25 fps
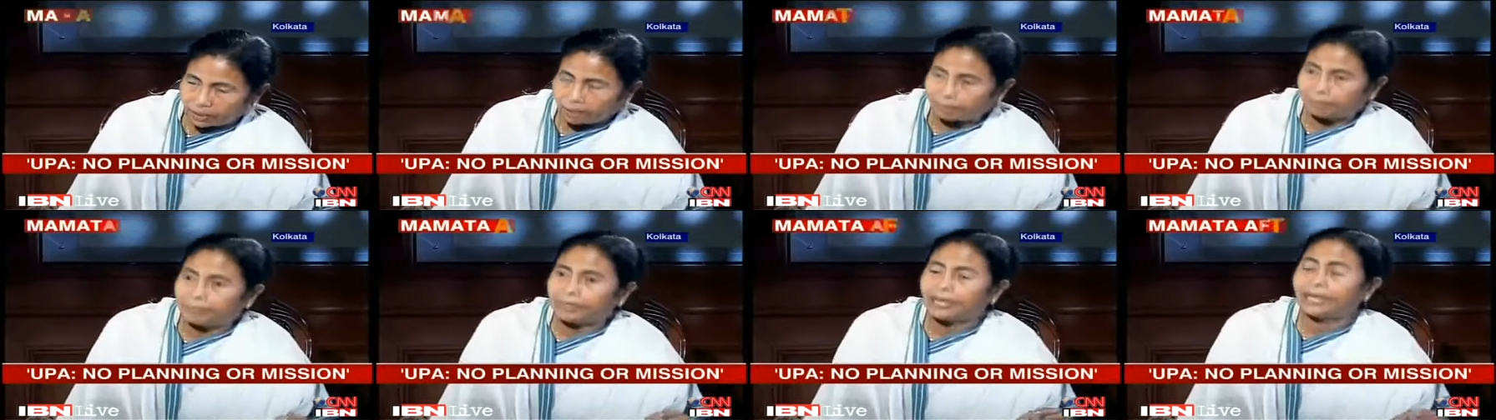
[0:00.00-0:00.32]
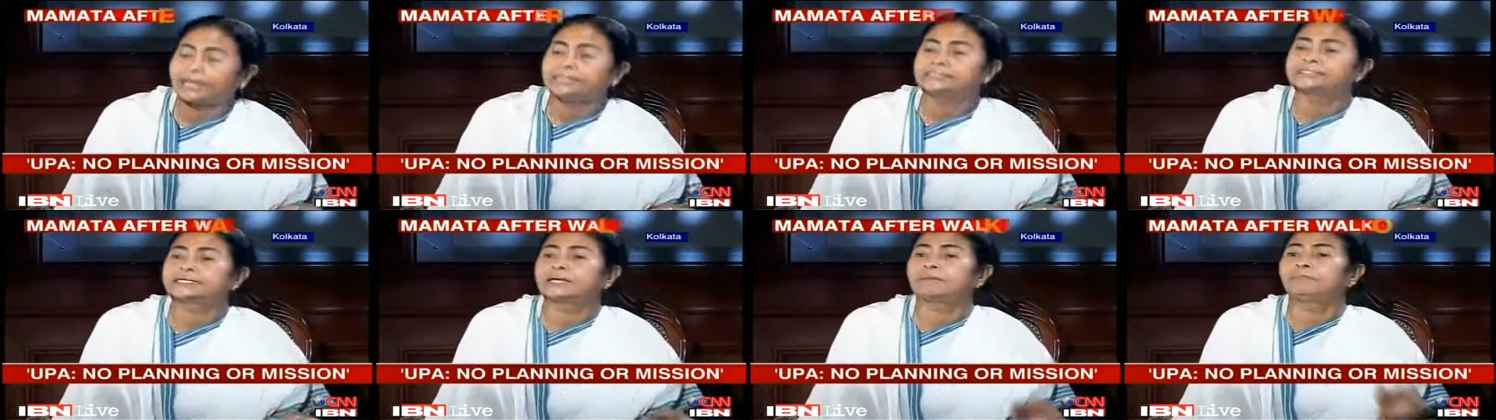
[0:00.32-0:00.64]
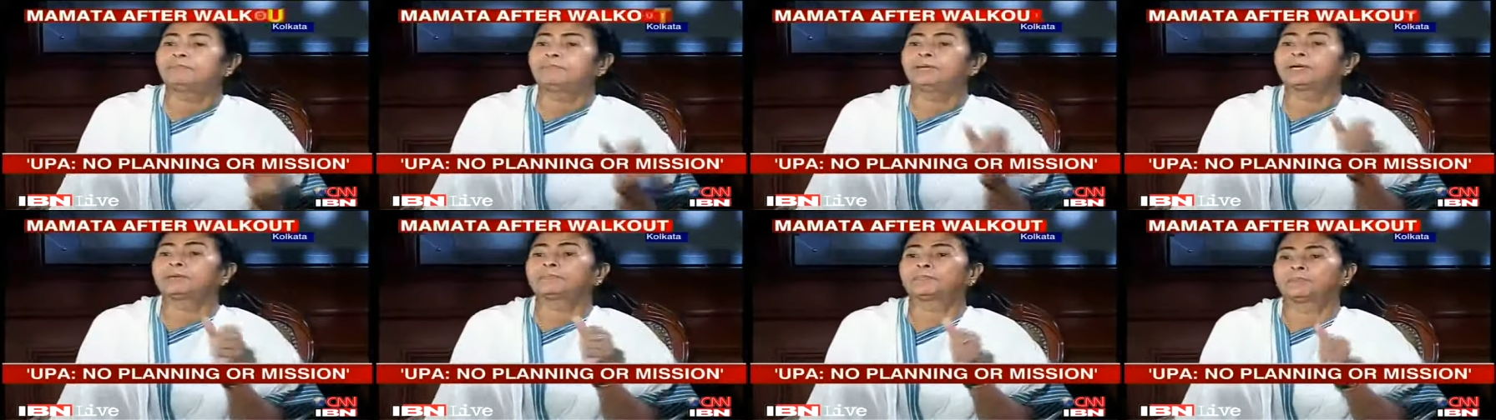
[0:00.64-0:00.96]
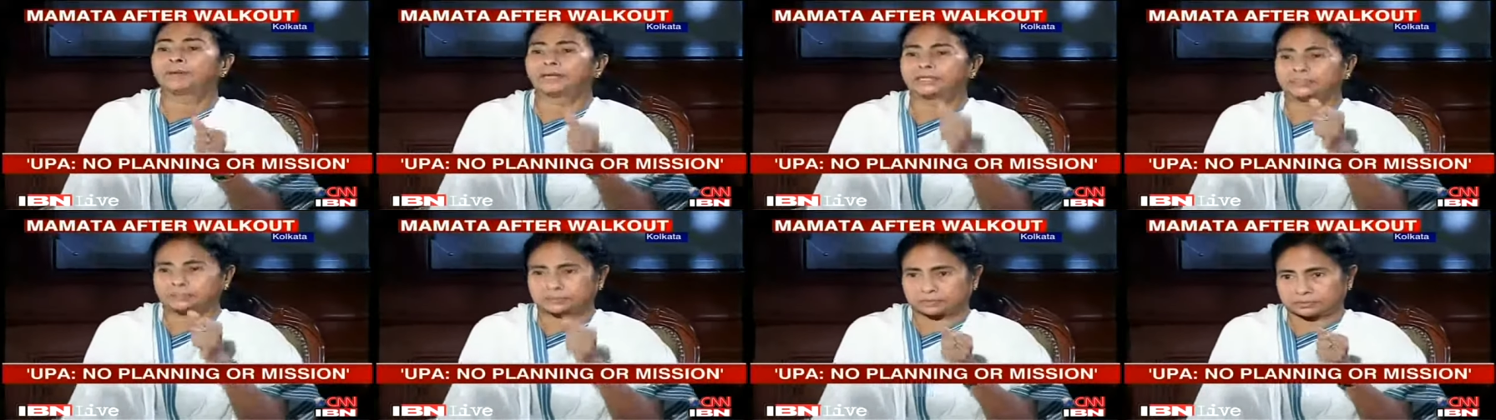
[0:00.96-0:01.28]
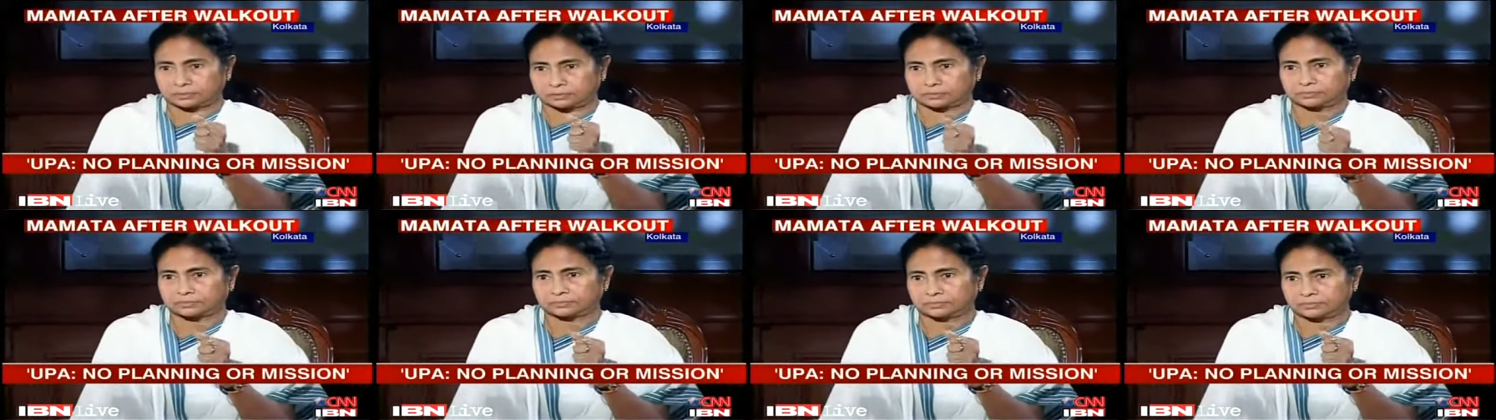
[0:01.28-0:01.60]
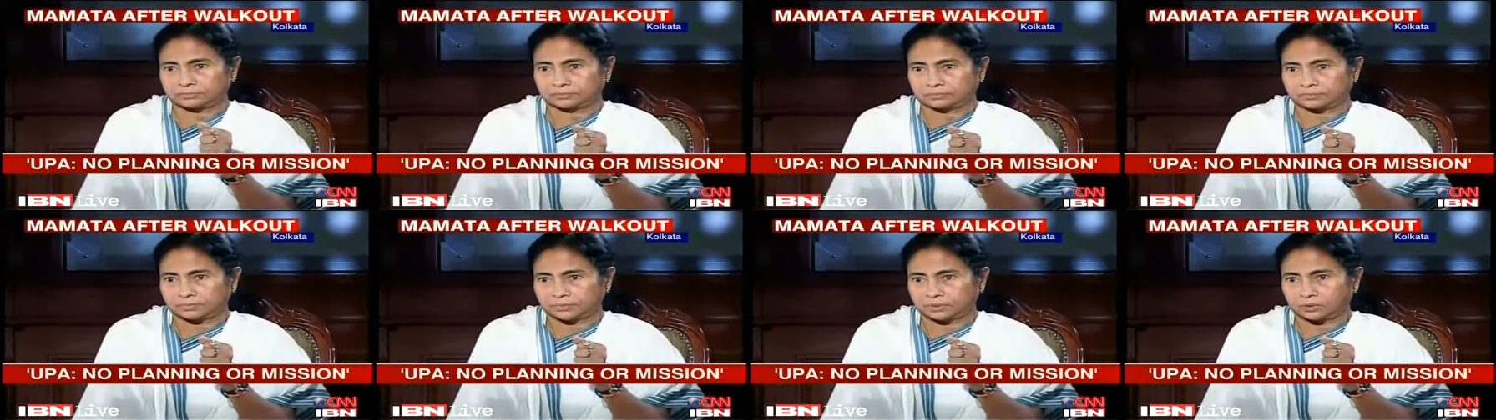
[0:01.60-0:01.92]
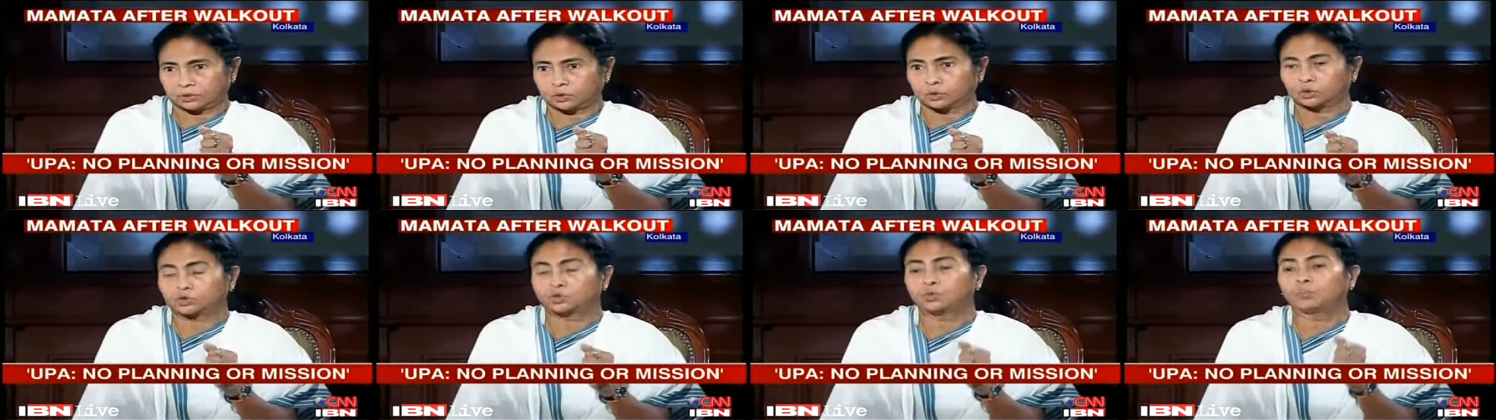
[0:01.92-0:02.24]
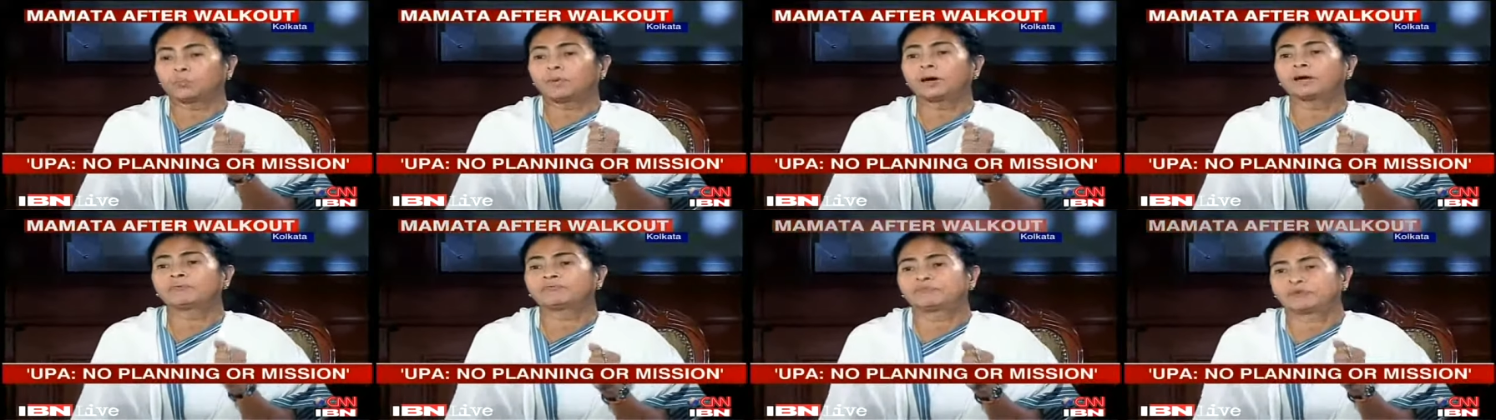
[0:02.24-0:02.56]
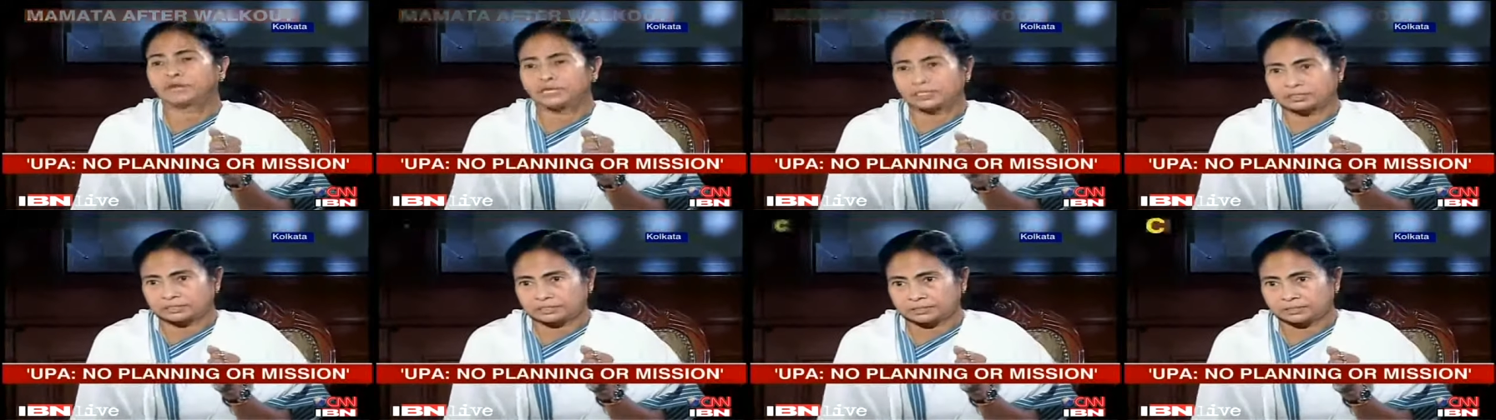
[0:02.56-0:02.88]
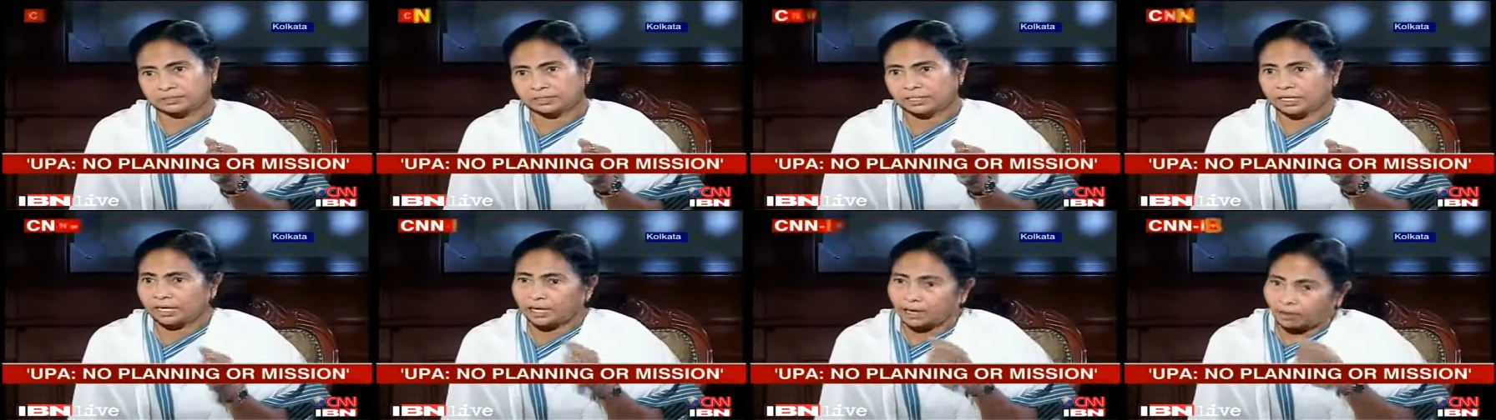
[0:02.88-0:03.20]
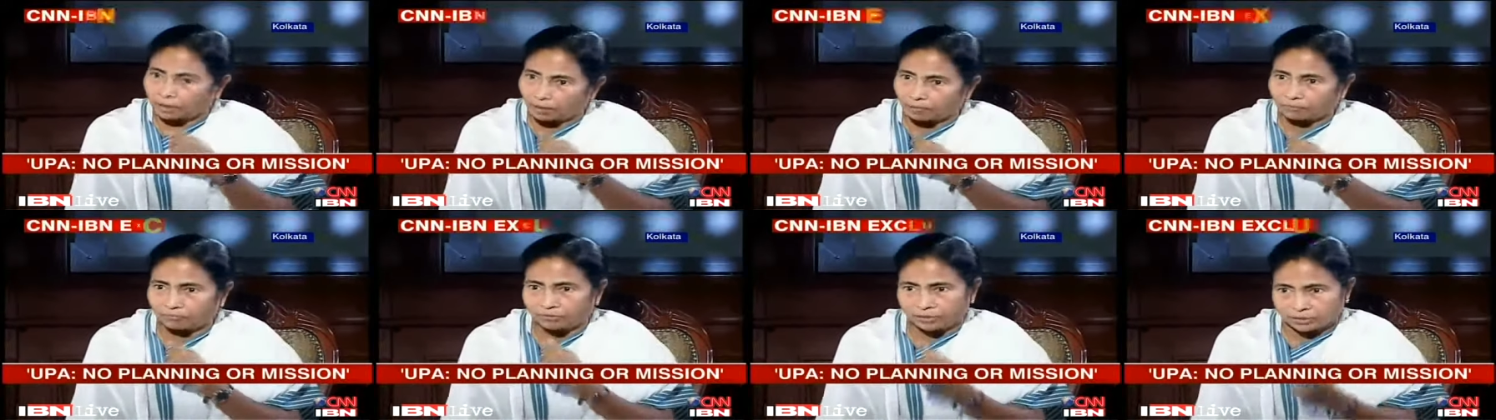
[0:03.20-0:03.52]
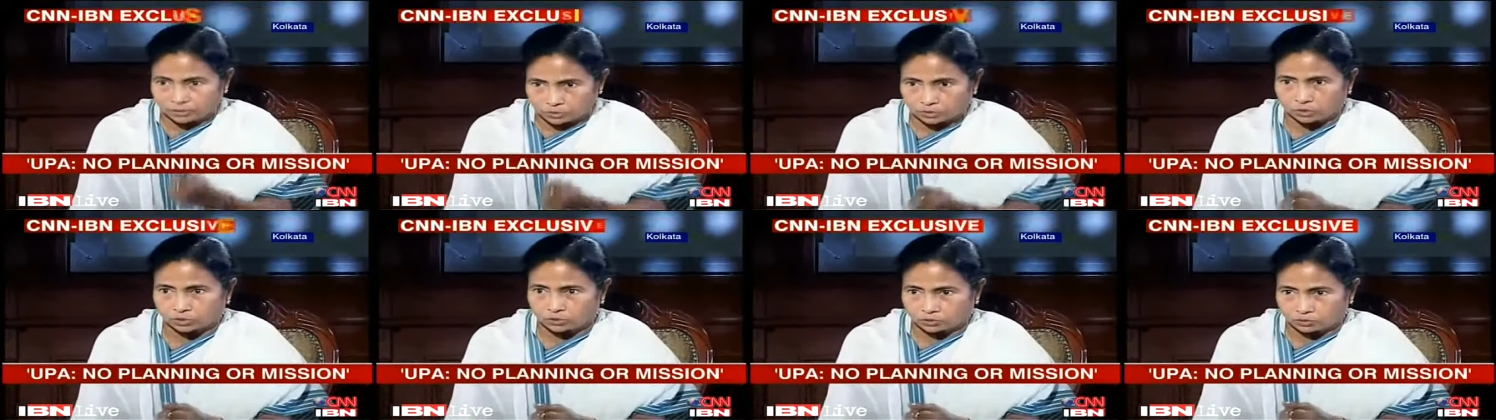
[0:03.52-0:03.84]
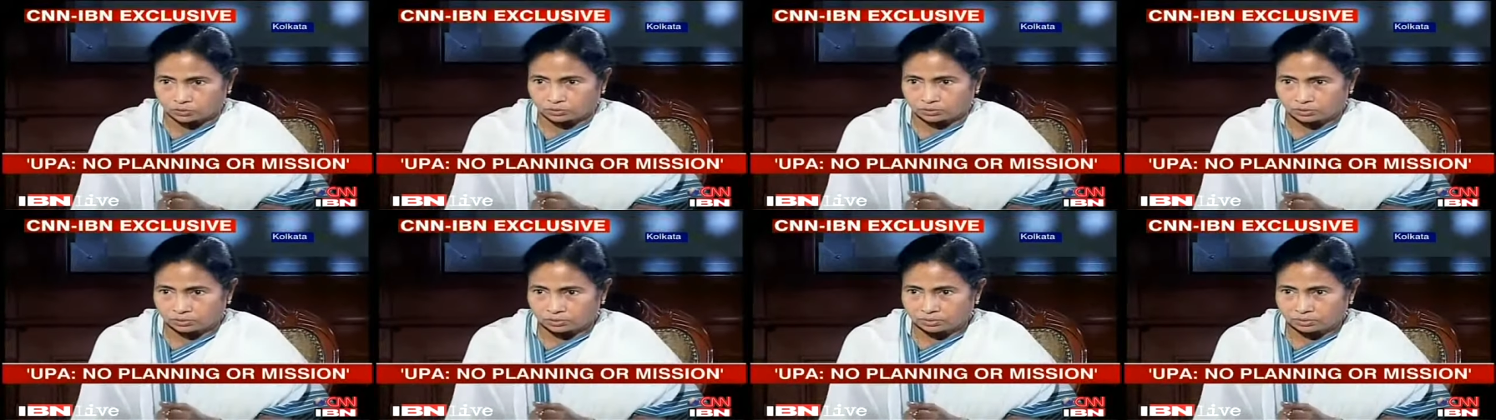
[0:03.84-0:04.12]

may I say big friends, super friends, they are our friends also.